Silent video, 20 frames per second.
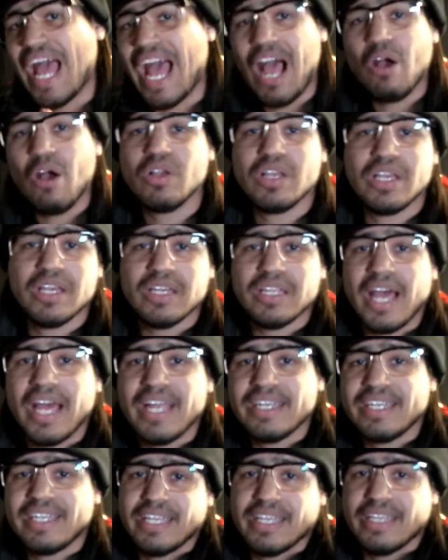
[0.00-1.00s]
how good
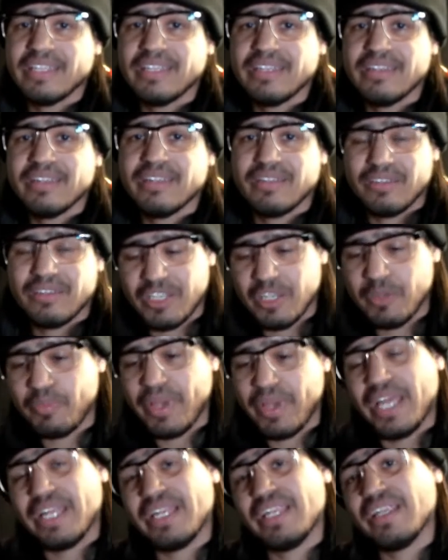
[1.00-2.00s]
I did
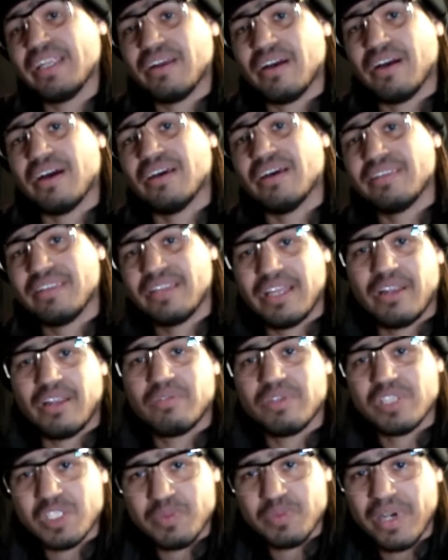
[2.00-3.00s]
depended on
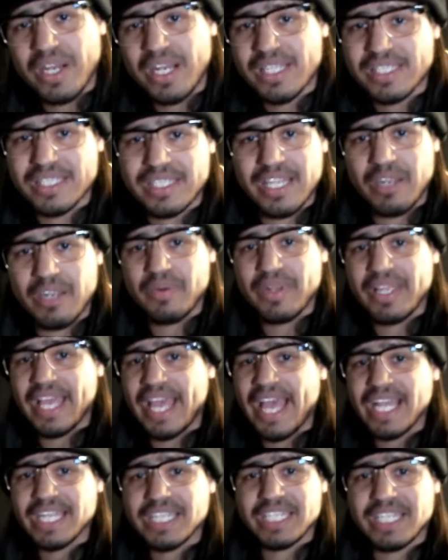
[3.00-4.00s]
their response, their
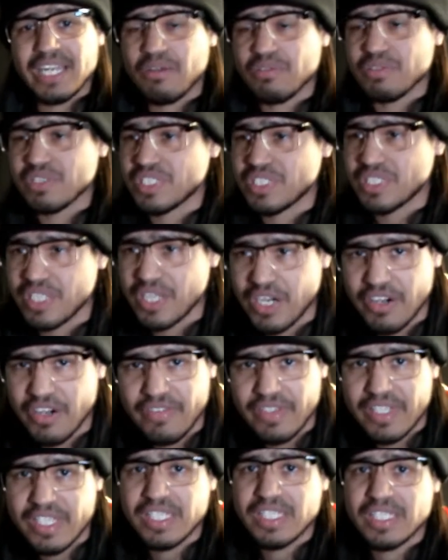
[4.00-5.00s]
reaction. I was
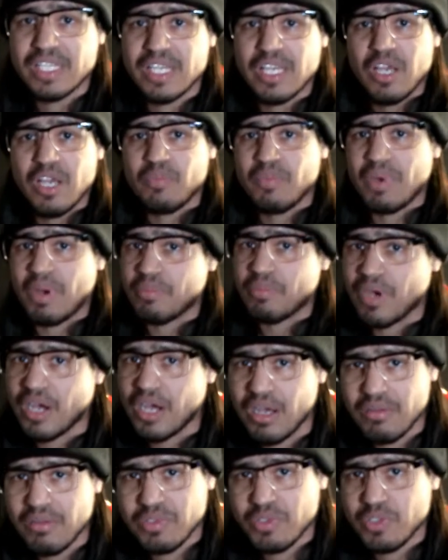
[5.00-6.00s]
nervous, my
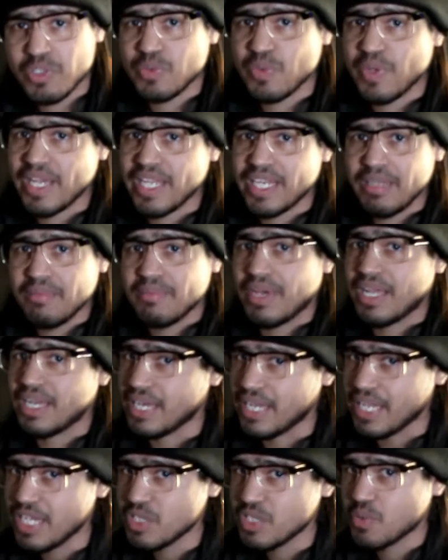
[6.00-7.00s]
palms were sweaty,
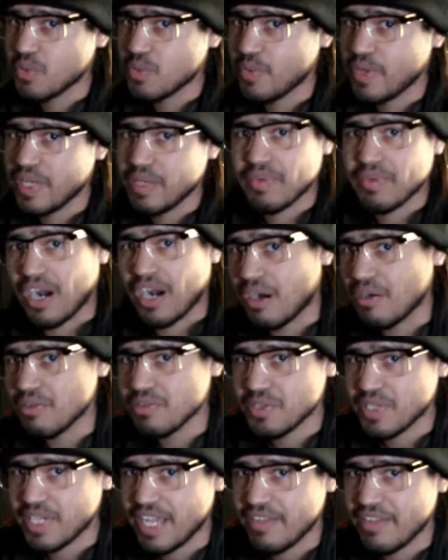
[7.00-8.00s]
my knees were weak, my
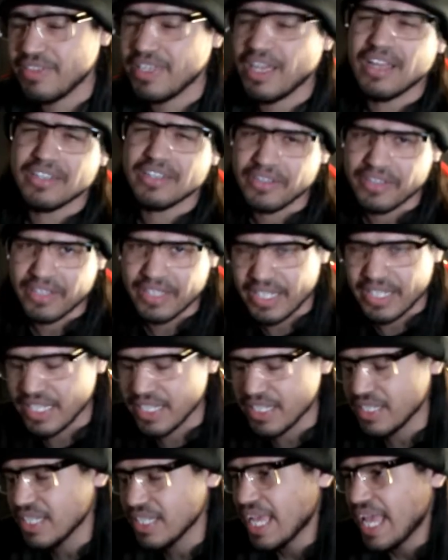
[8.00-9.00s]
arms were heavy. Y'all know the
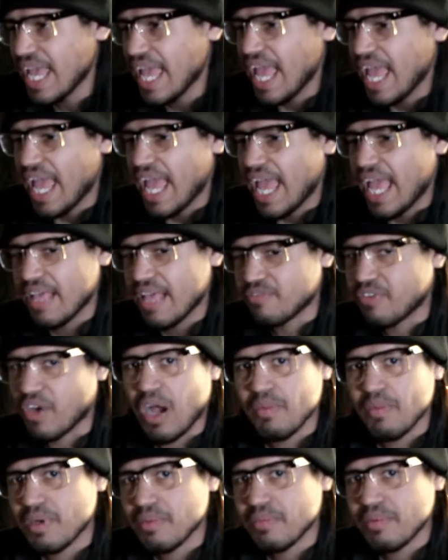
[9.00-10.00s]
deal. Yeah.
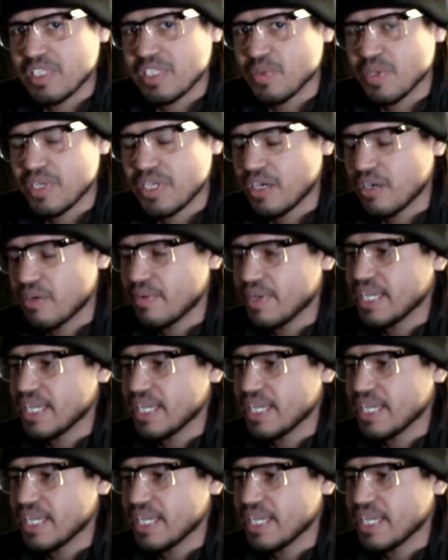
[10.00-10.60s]
Vomit on my sweater